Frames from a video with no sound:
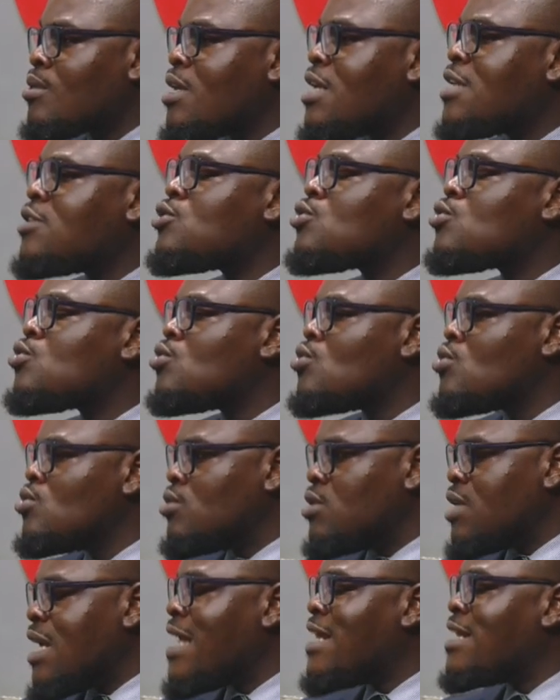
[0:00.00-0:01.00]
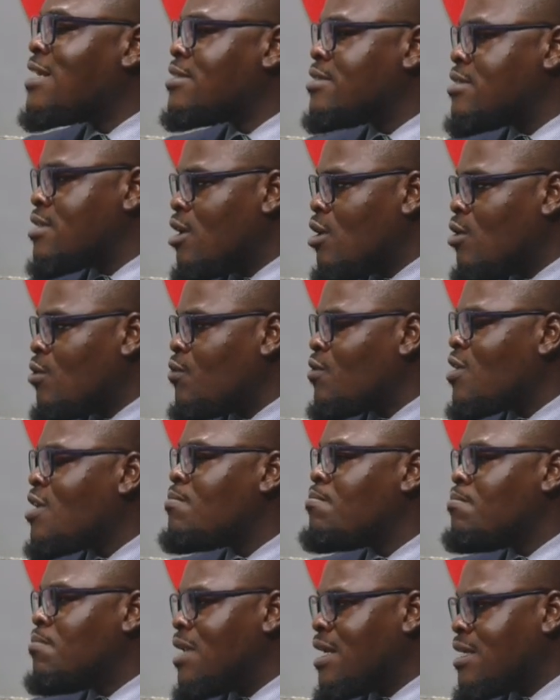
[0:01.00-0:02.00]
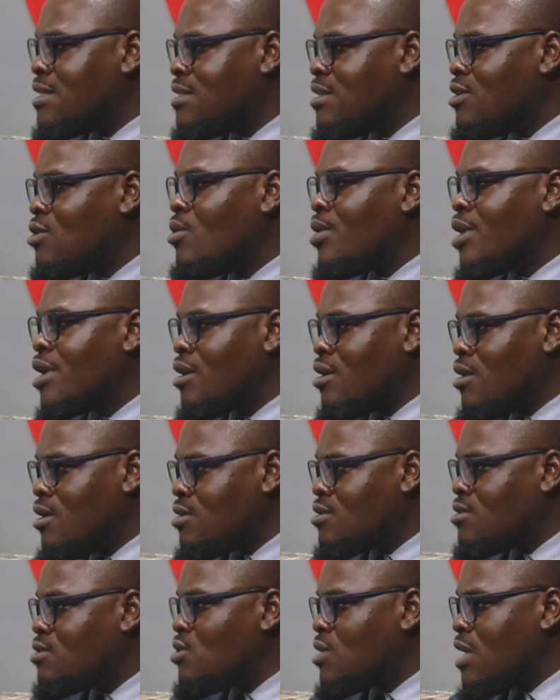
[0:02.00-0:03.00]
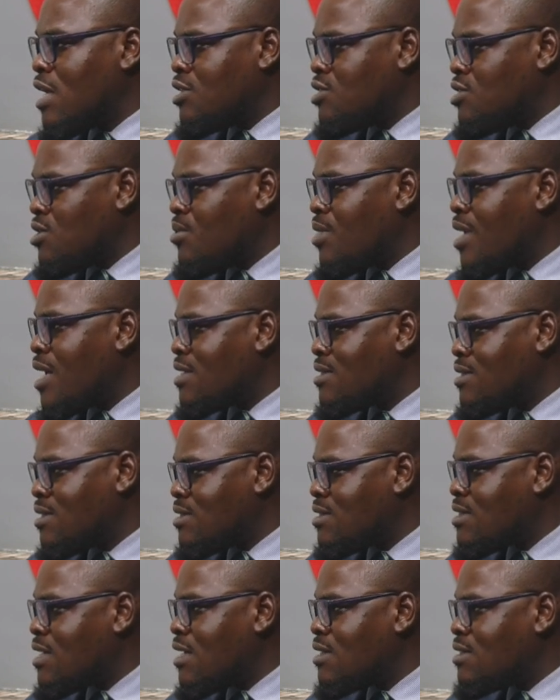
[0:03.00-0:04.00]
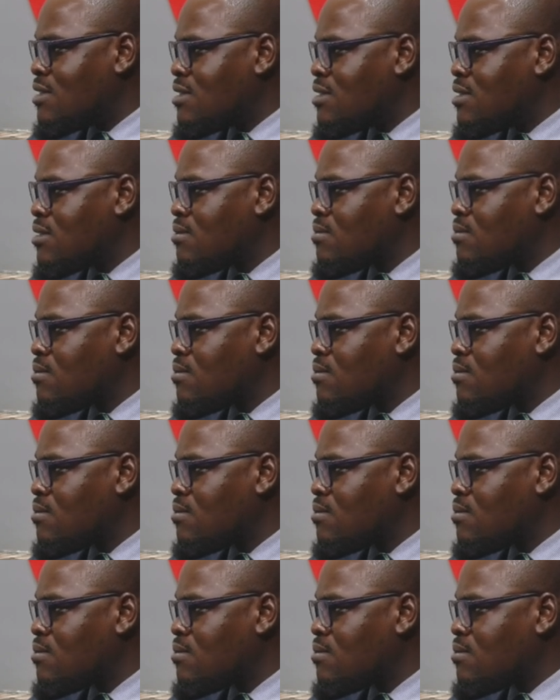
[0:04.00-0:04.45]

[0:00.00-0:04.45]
is crude in itself a blessing or a curse to Nigeria as it stands?